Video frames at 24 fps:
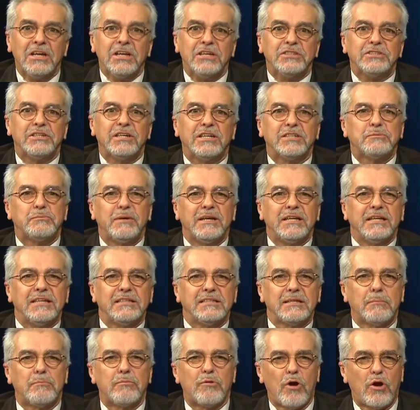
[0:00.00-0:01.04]
She has been in
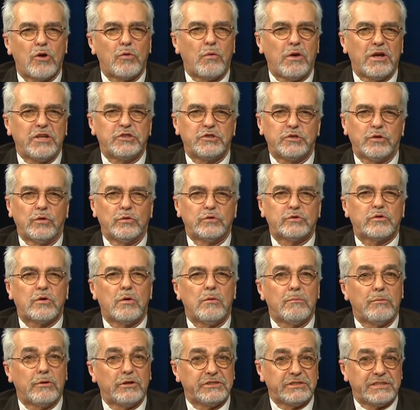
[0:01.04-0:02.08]
the Broadway shows
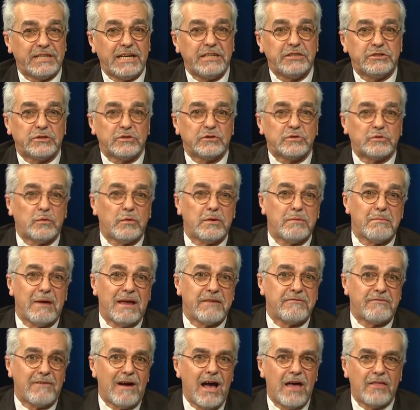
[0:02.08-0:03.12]
Conversations with My
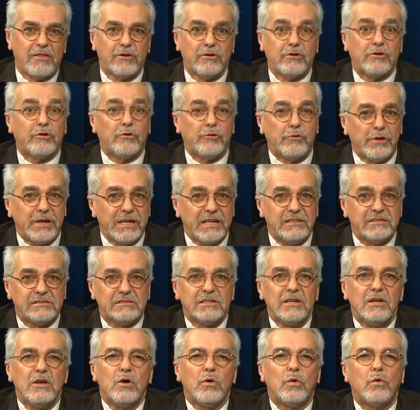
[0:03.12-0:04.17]
Father, Grease,
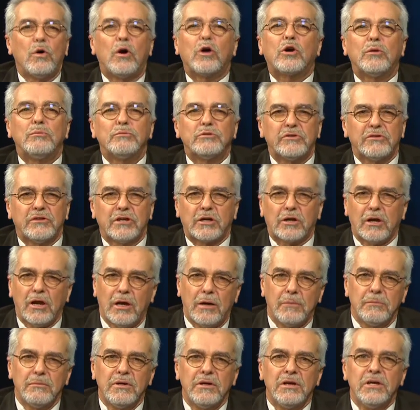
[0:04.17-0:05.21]
Welcome to the
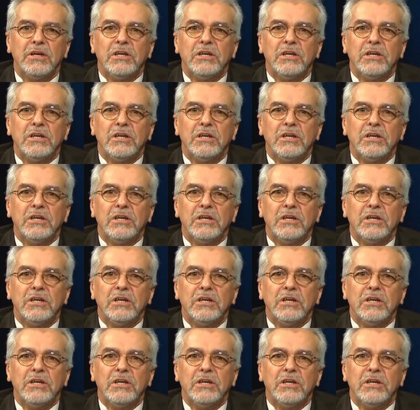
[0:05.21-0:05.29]
Club.